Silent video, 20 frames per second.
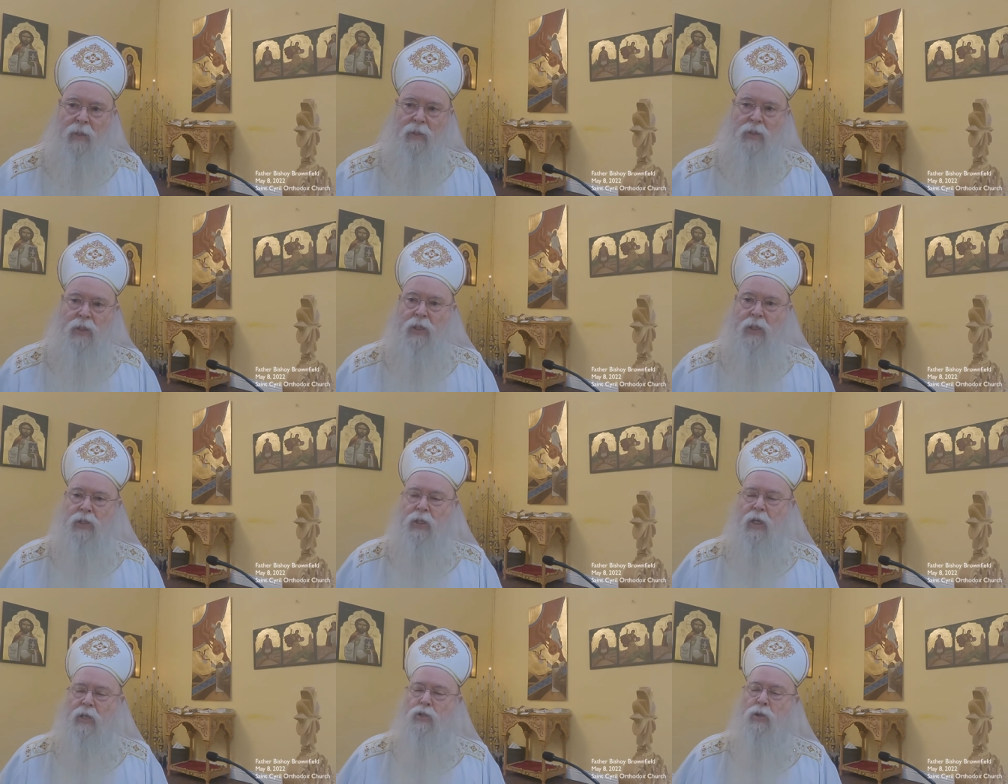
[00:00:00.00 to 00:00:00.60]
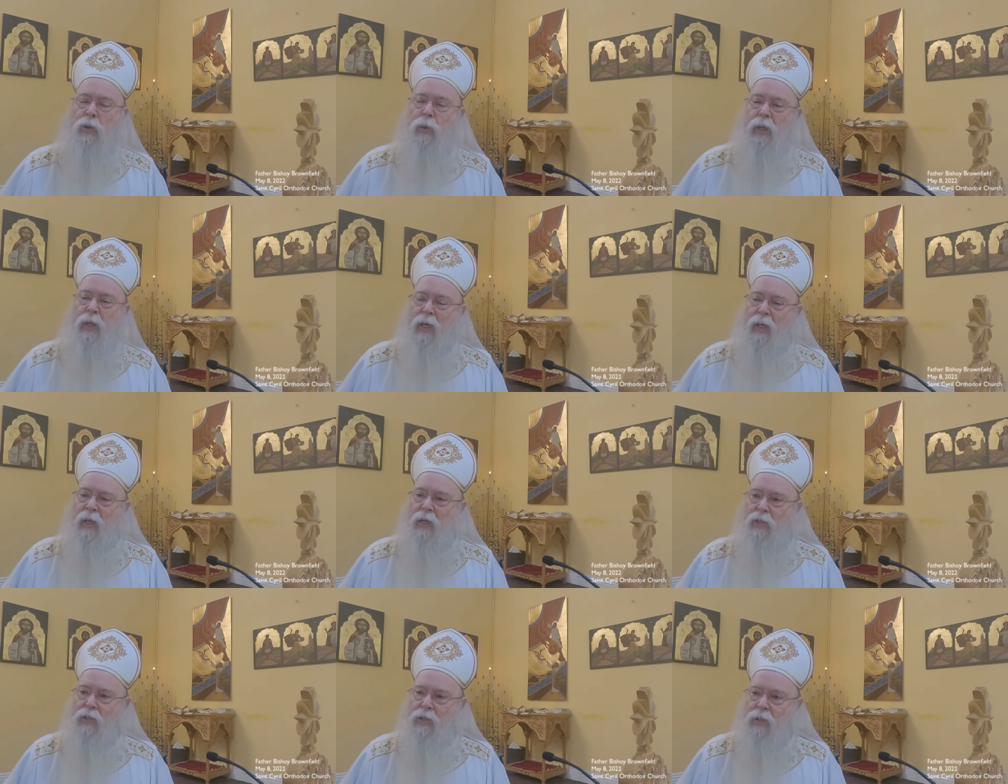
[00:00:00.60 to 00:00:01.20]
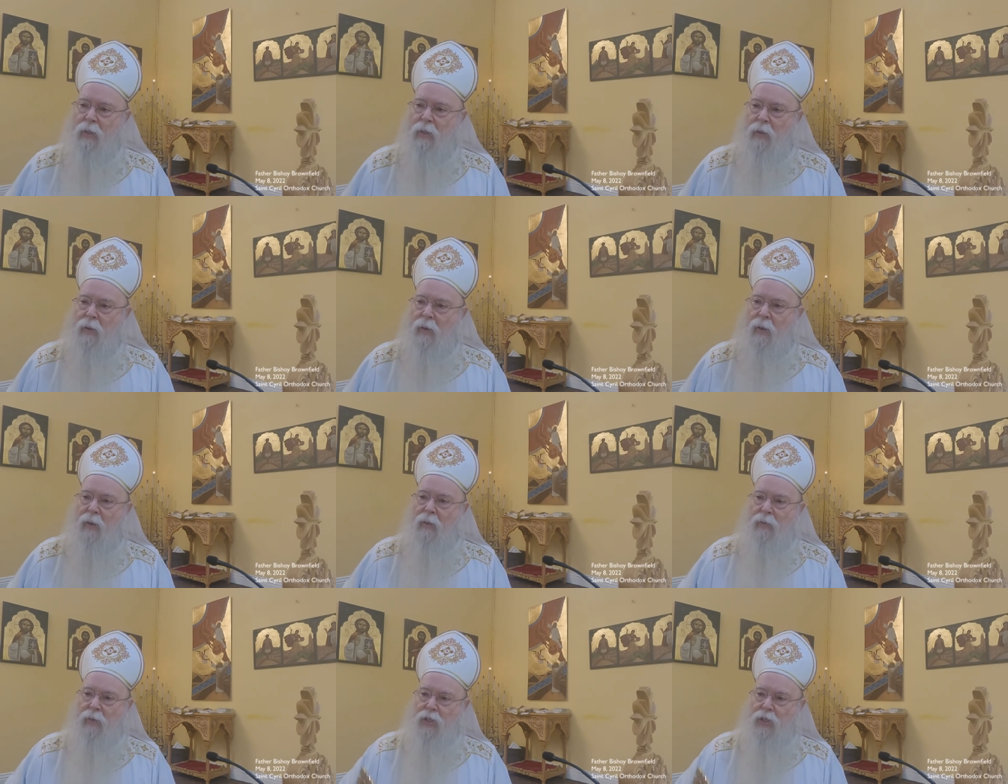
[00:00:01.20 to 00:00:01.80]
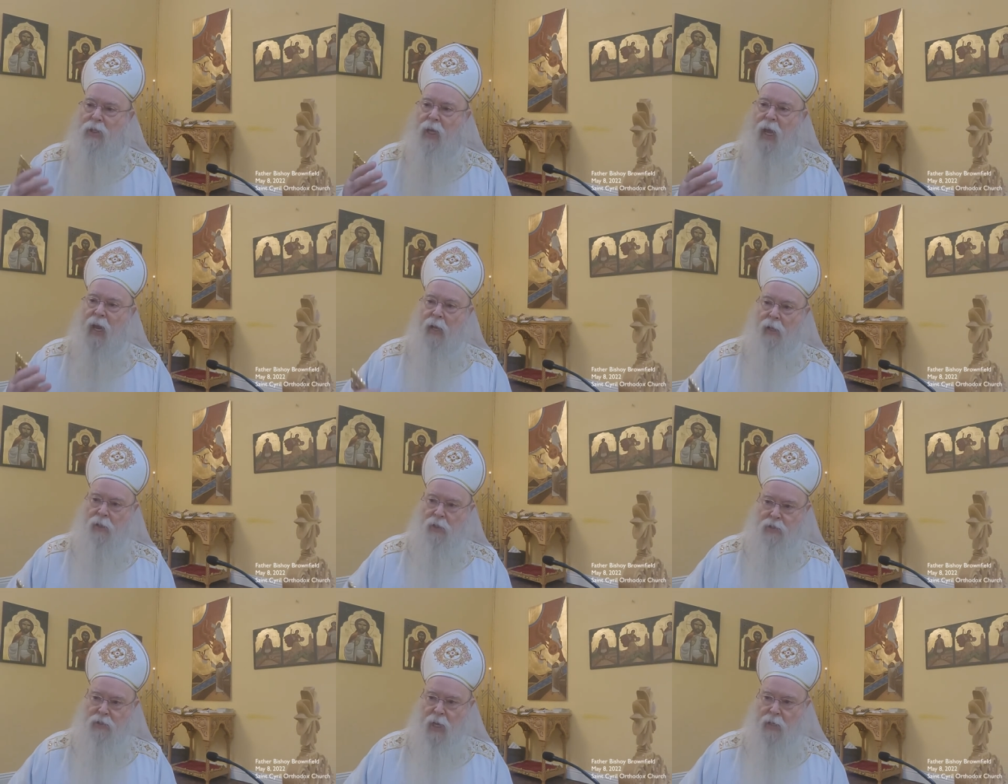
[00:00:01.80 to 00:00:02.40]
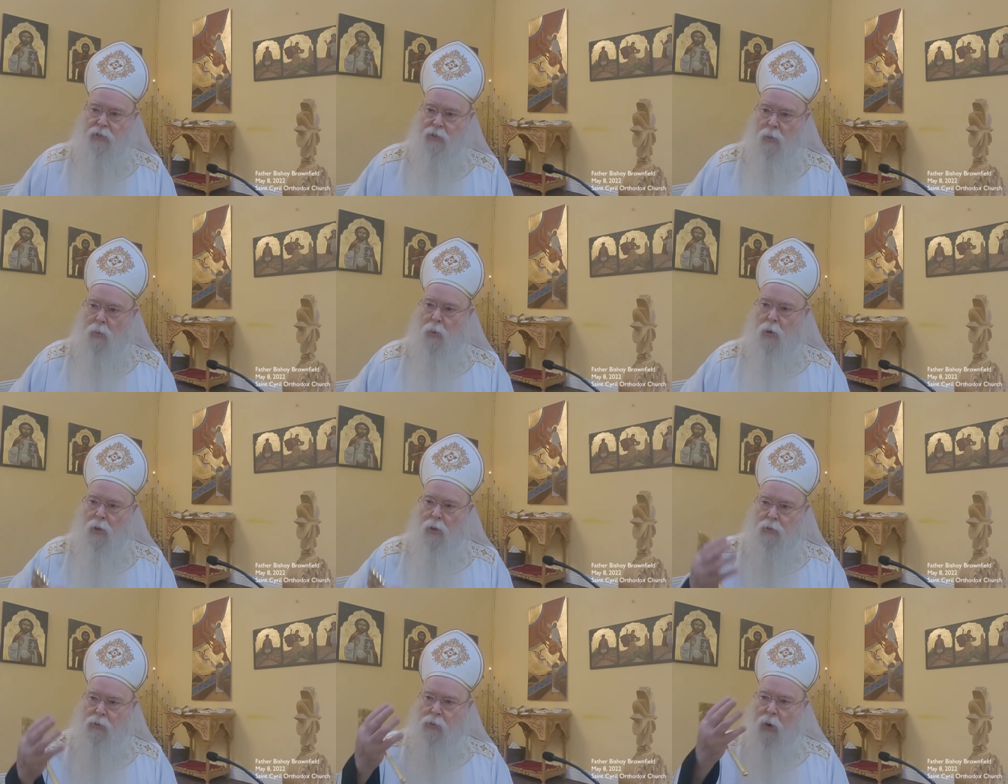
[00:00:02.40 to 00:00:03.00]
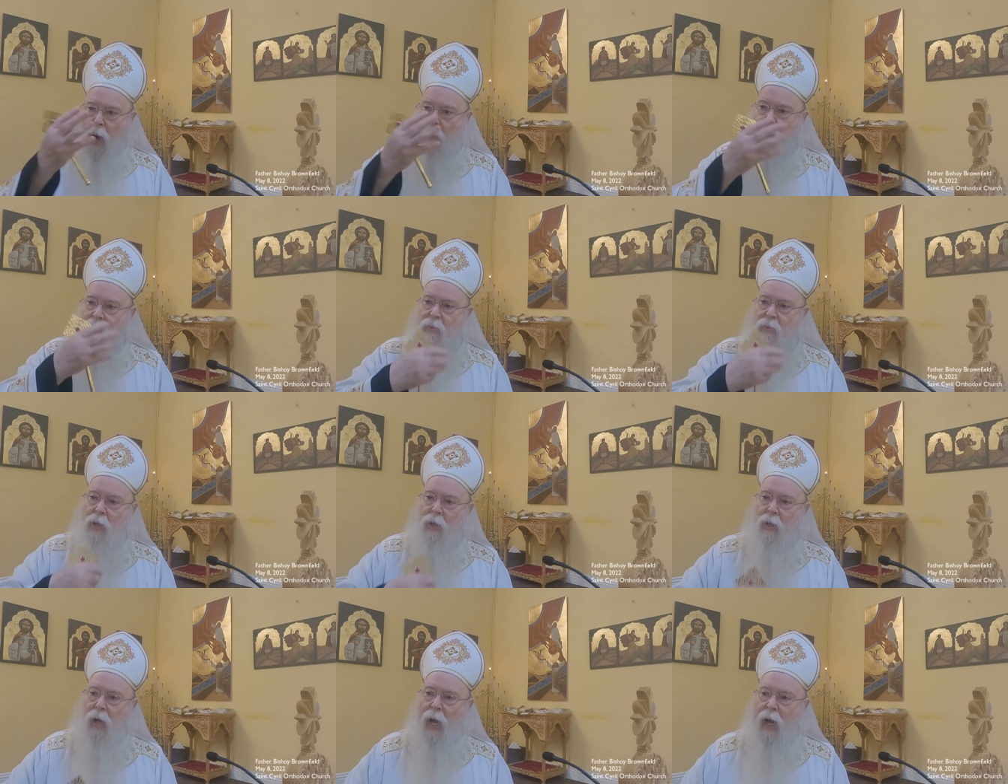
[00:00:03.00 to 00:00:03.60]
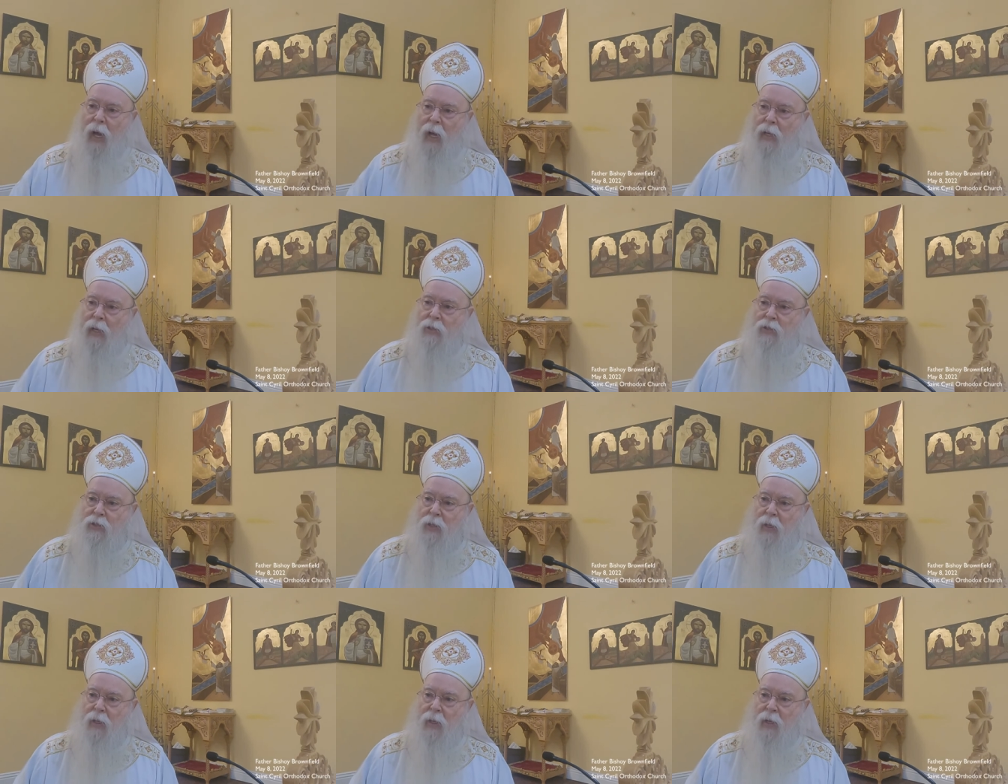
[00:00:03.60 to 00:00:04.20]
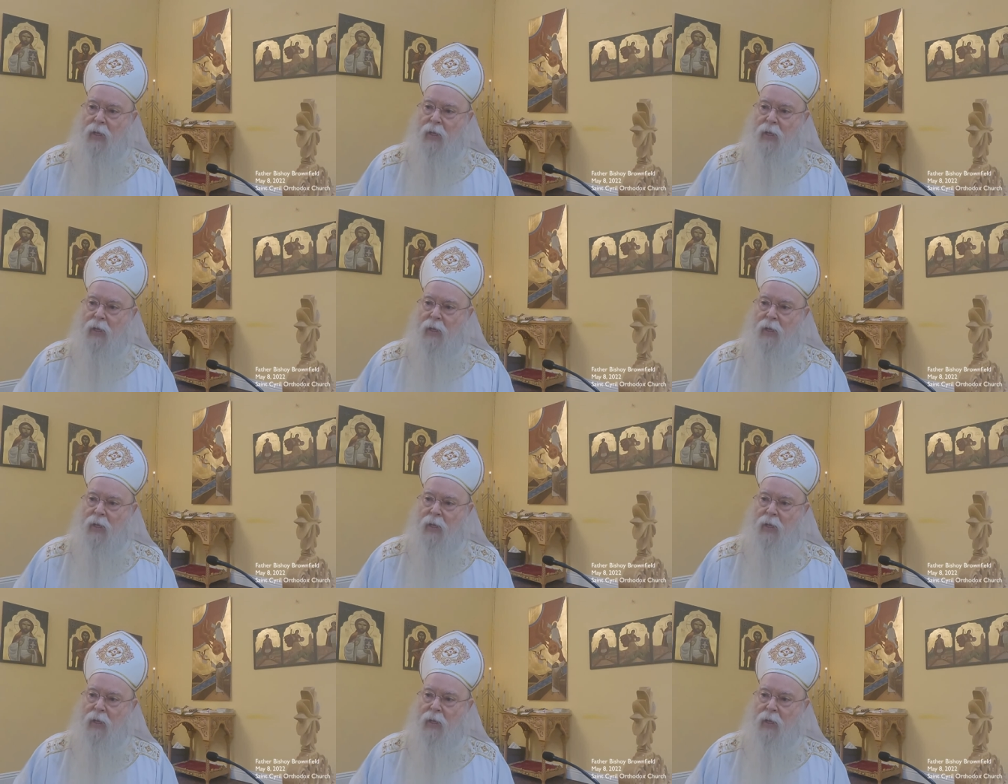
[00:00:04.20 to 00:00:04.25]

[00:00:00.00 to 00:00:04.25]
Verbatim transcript: she sees who he is. The scales, as it were, drop from her eyes,